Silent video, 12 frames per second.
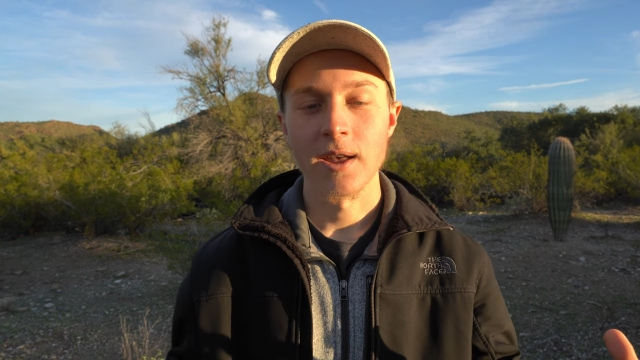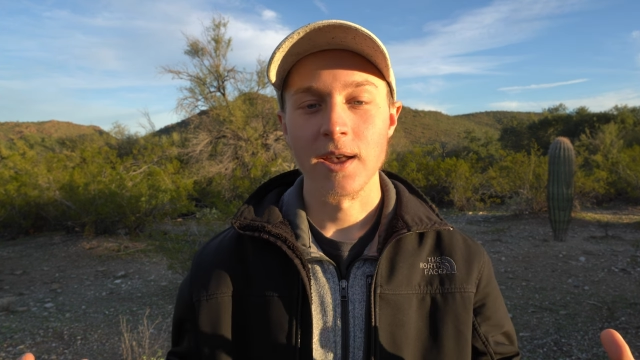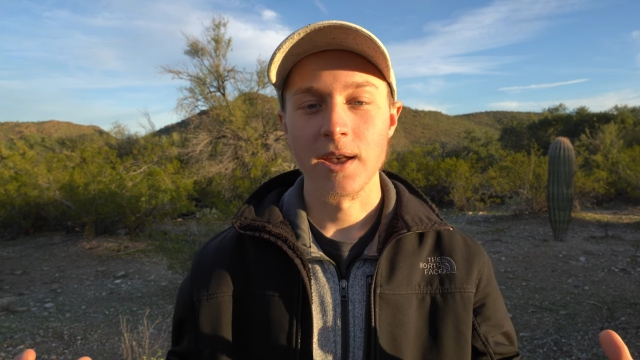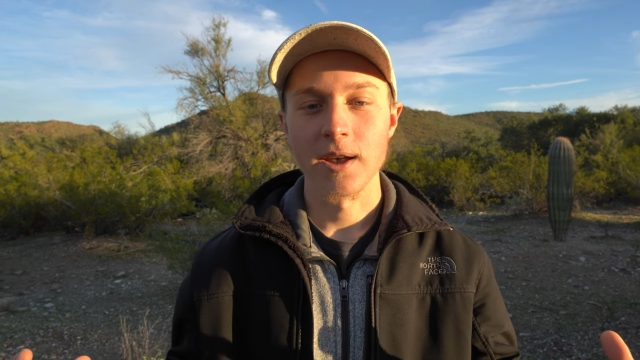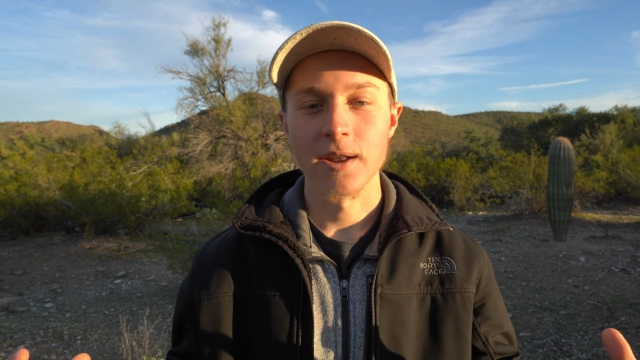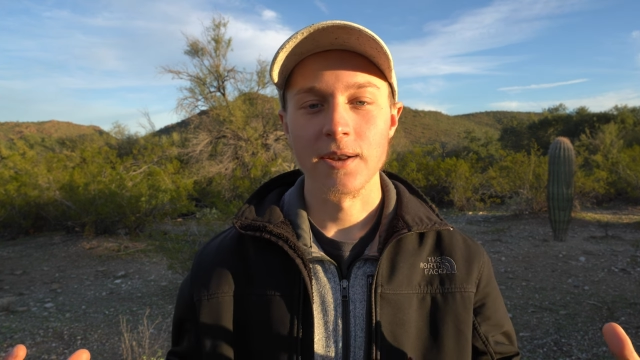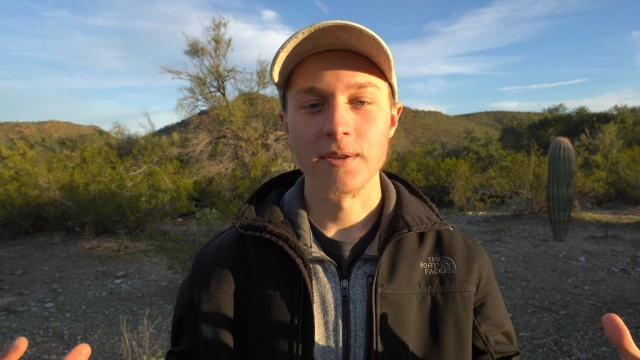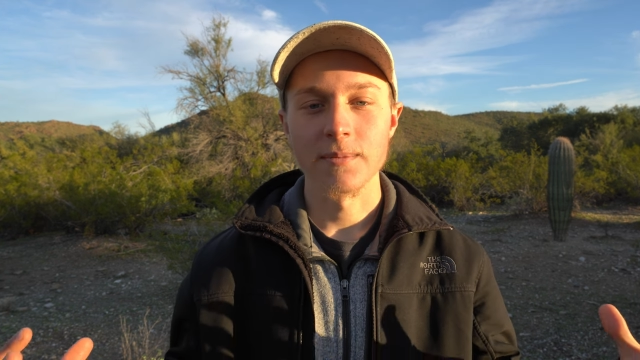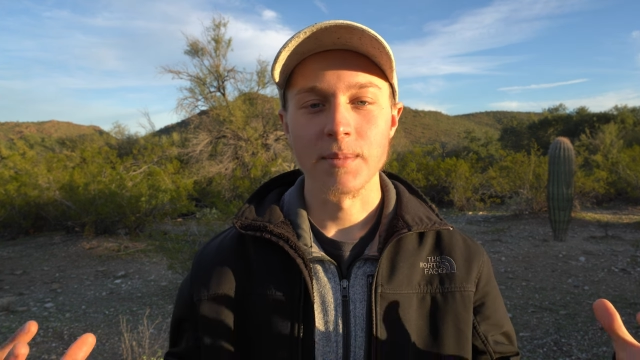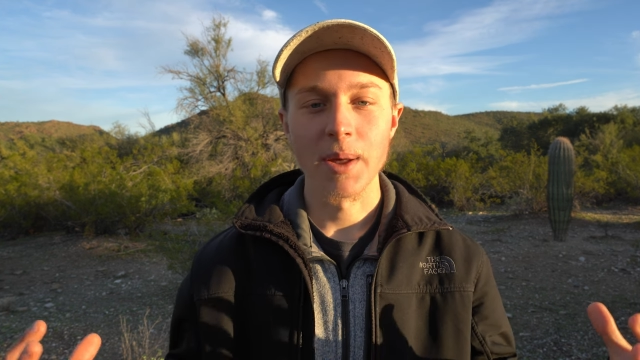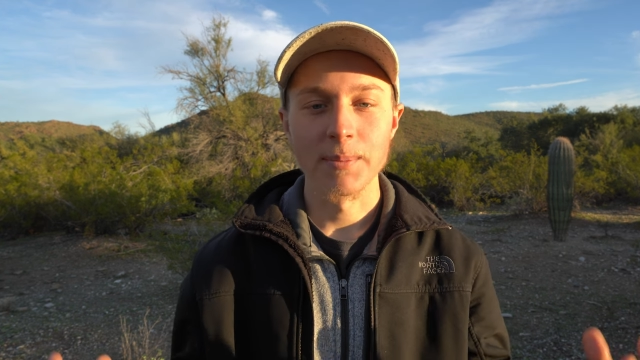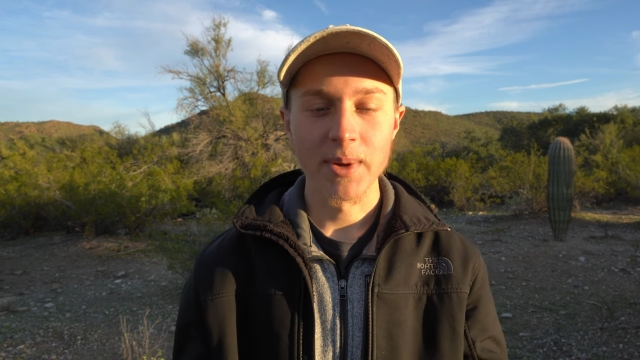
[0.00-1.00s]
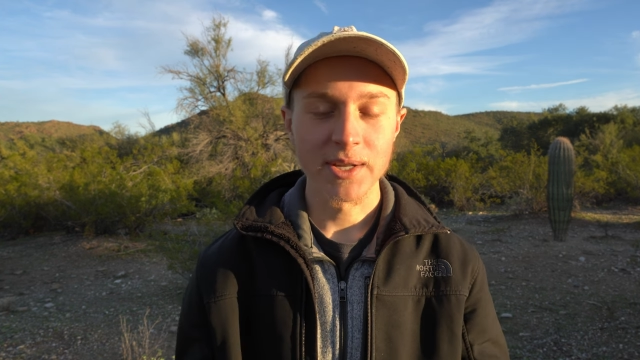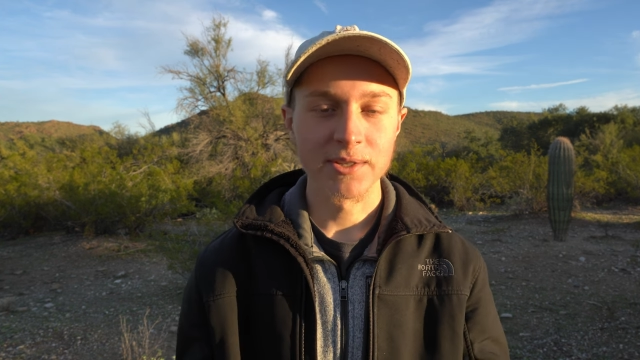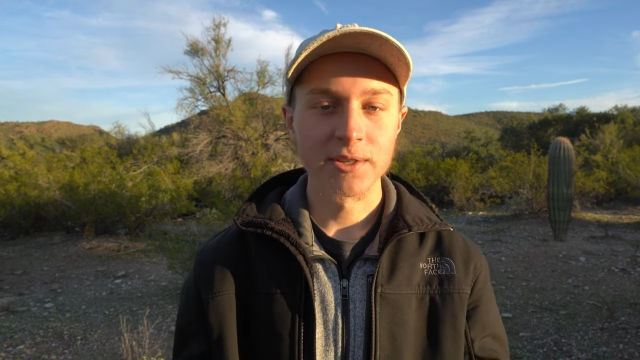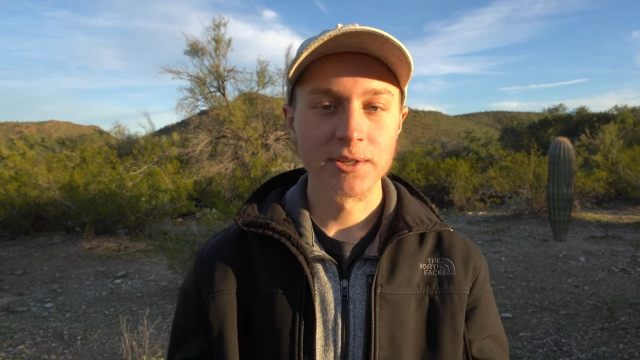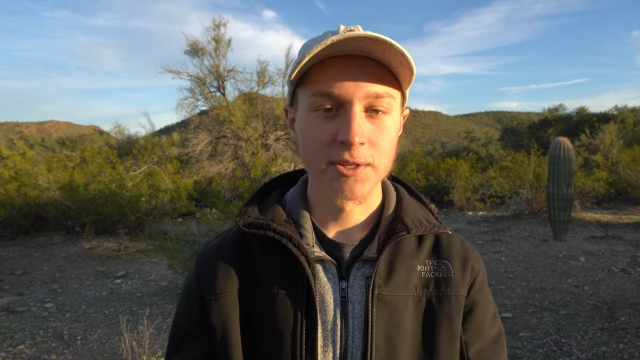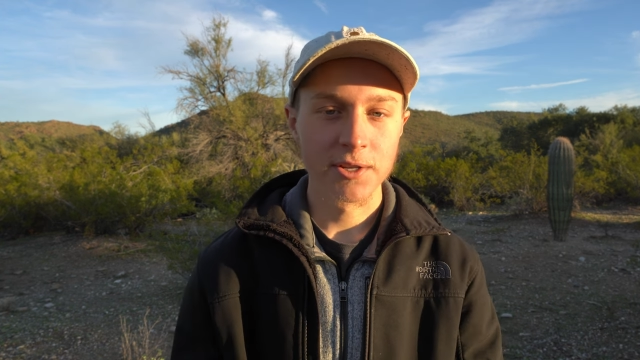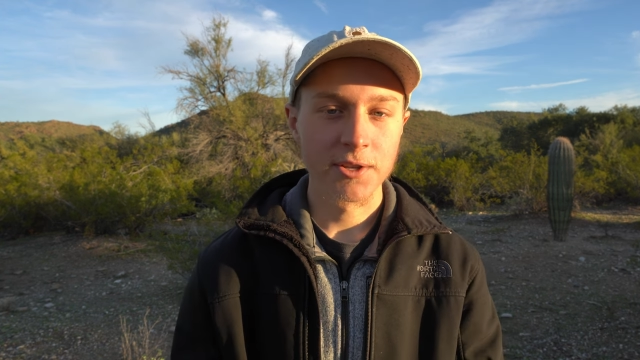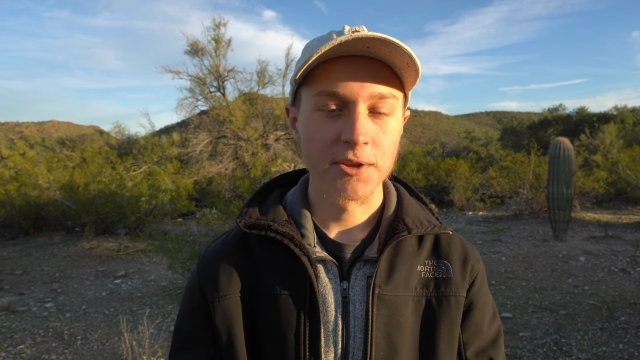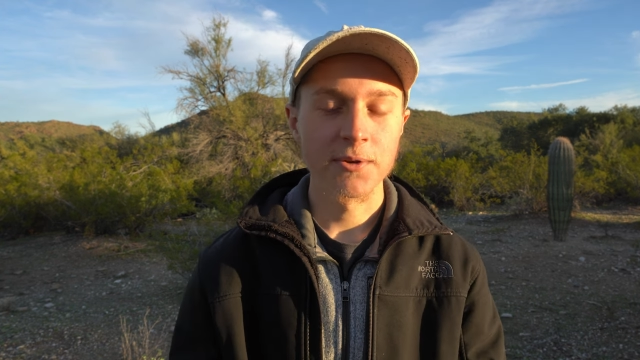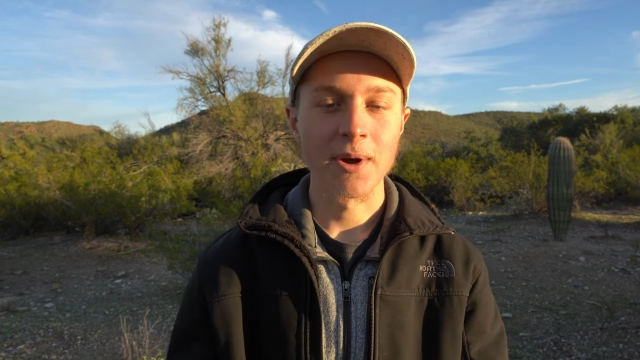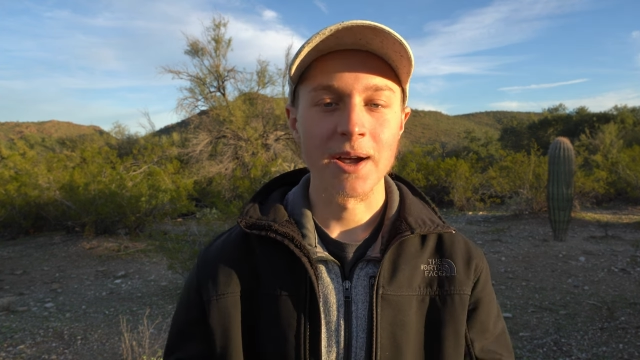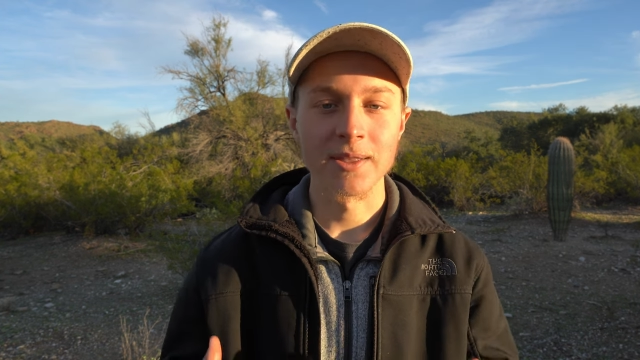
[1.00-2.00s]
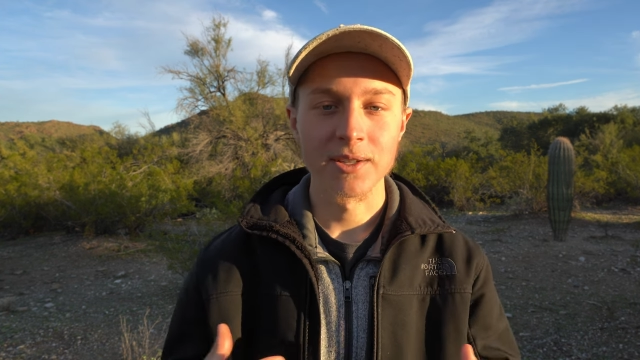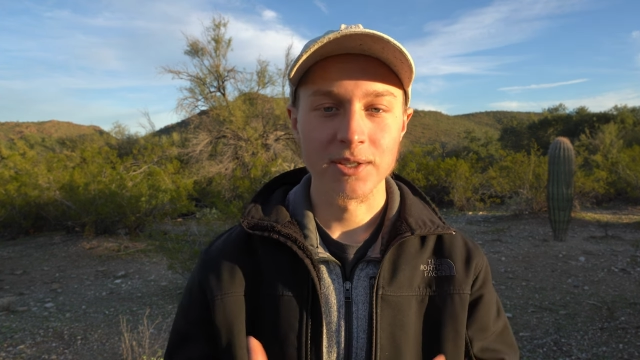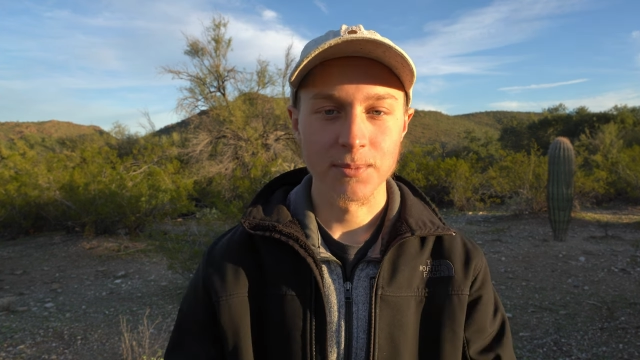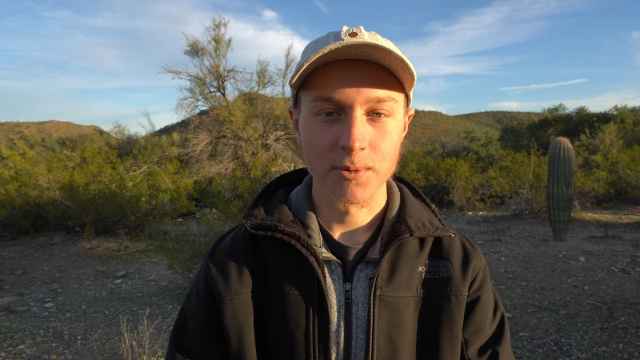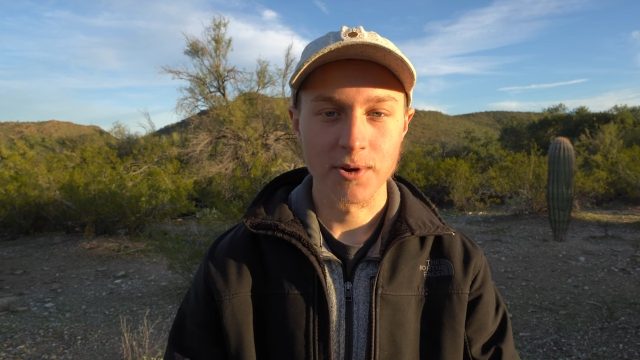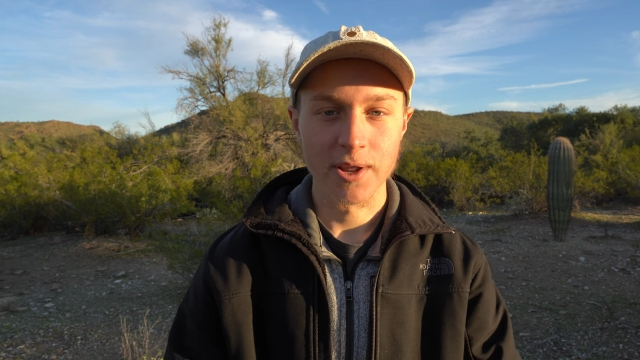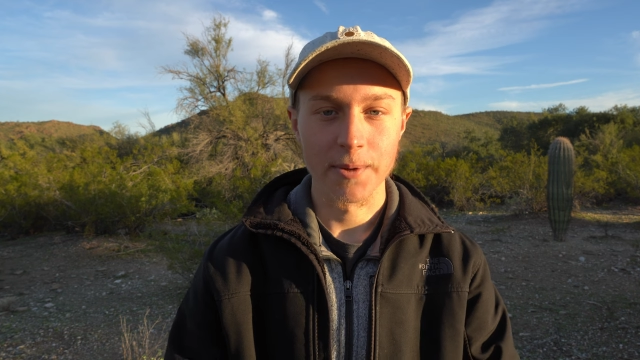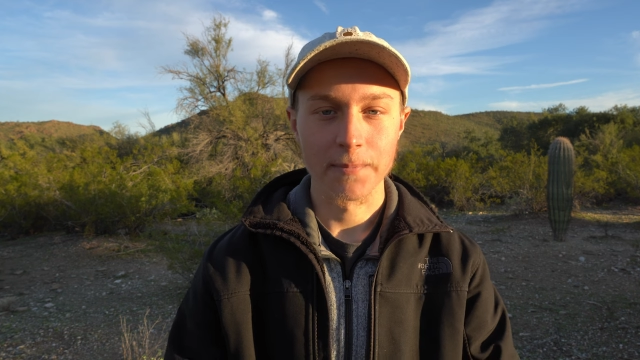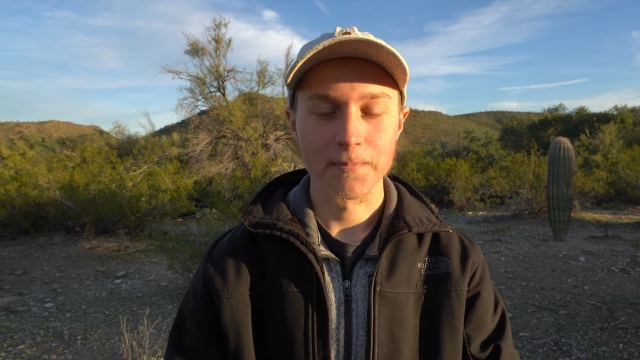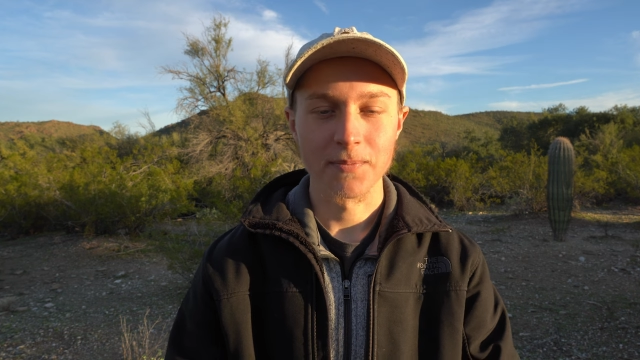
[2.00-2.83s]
And my message to you on this morning